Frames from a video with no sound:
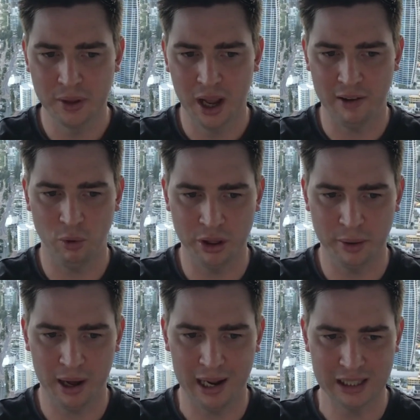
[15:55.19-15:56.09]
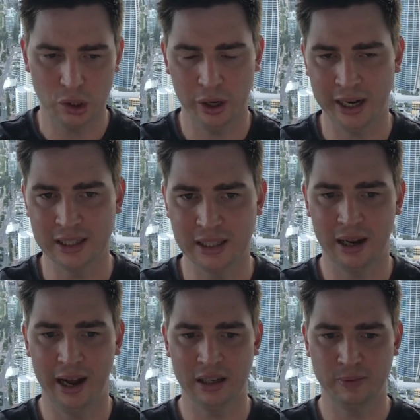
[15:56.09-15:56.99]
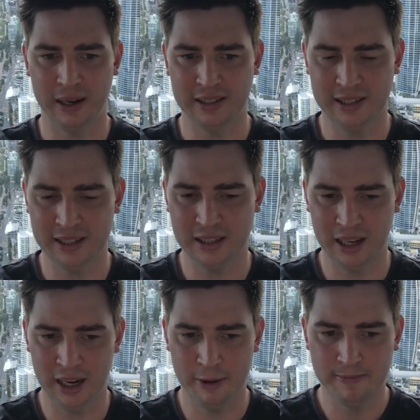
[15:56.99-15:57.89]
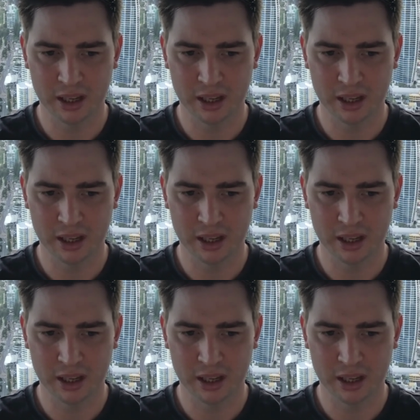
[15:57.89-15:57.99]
have won the past 3 against the Tigers by 16,